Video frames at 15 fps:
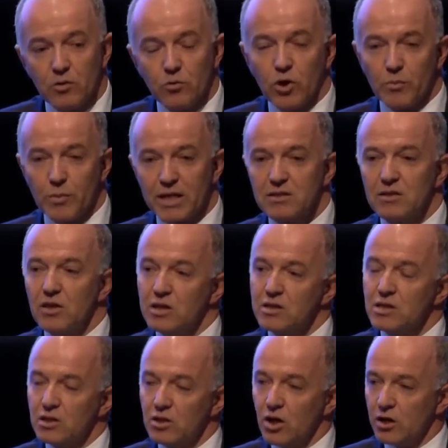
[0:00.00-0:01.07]
Roll back to
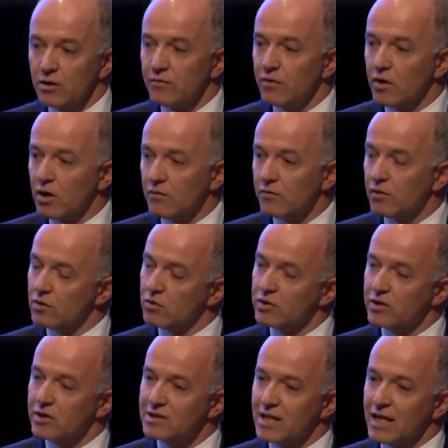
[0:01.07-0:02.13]
1995, look
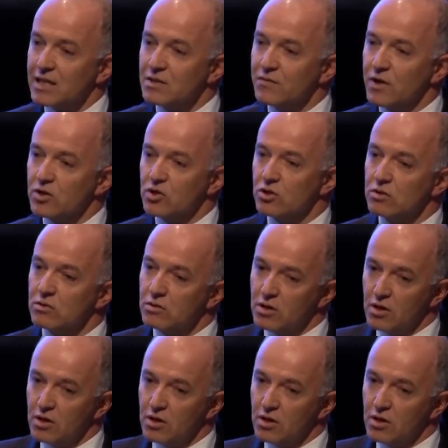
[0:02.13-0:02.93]
at the tax function.